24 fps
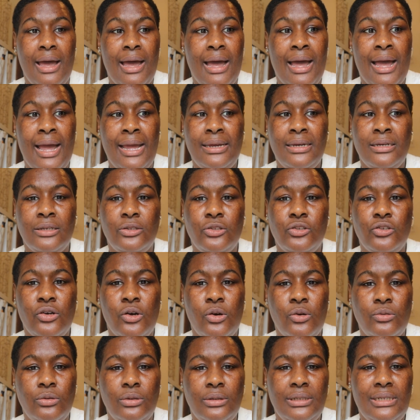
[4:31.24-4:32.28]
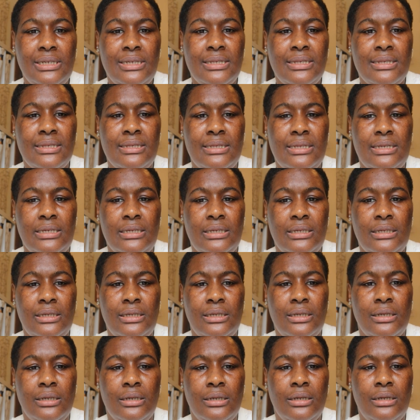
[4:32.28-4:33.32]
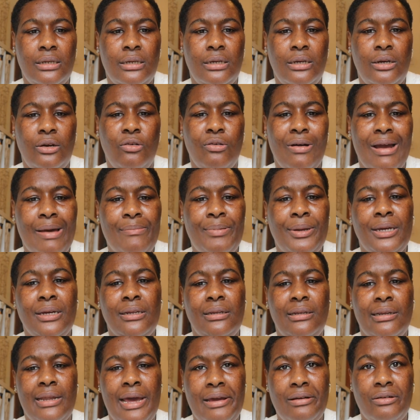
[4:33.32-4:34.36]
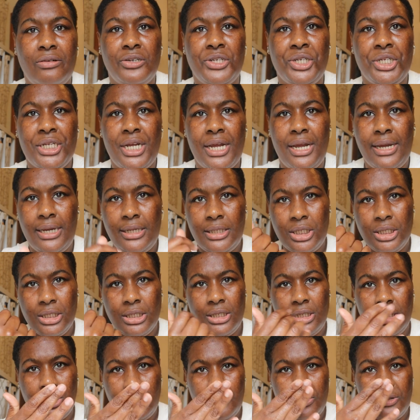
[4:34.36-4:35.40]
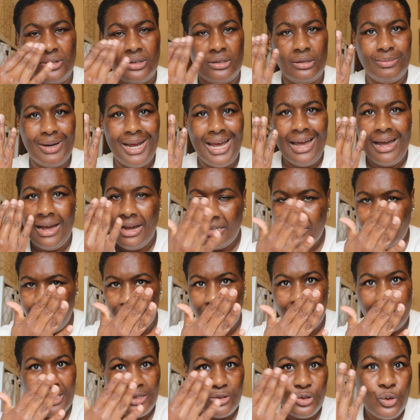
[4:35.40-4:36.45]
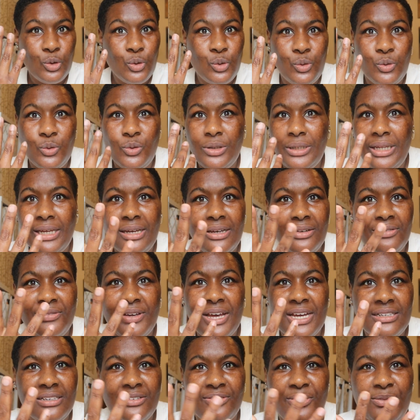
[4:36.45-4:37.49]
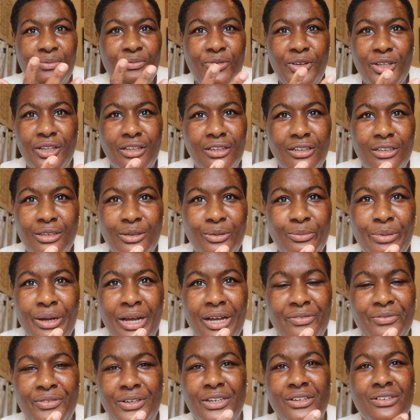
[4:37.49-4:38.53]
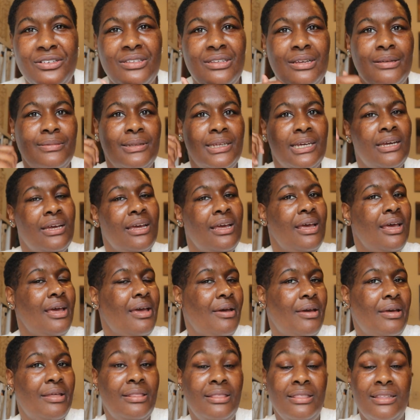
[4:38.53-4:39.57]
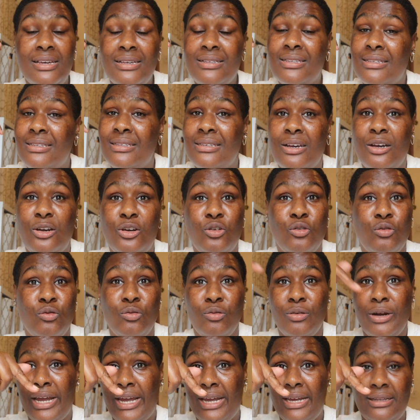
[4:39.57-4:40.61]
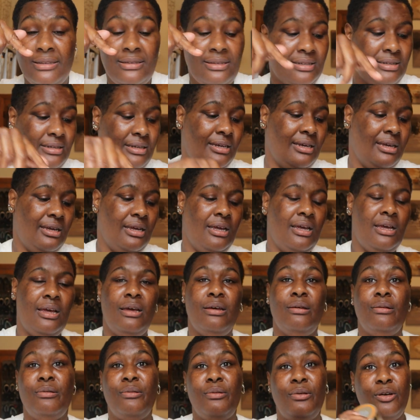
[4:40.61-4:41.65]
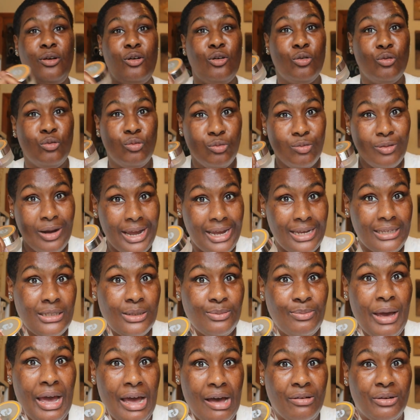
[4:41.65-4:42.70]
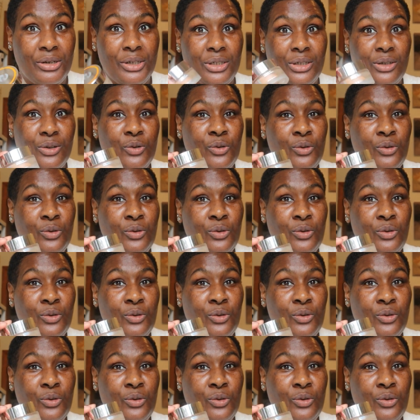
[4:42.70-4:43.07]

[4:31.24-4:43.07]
I could totally see grabbing a lighter shade just to use under my eyes for a nice cooling effect if I'm feeling a little puffy or something. This is a great, great powder.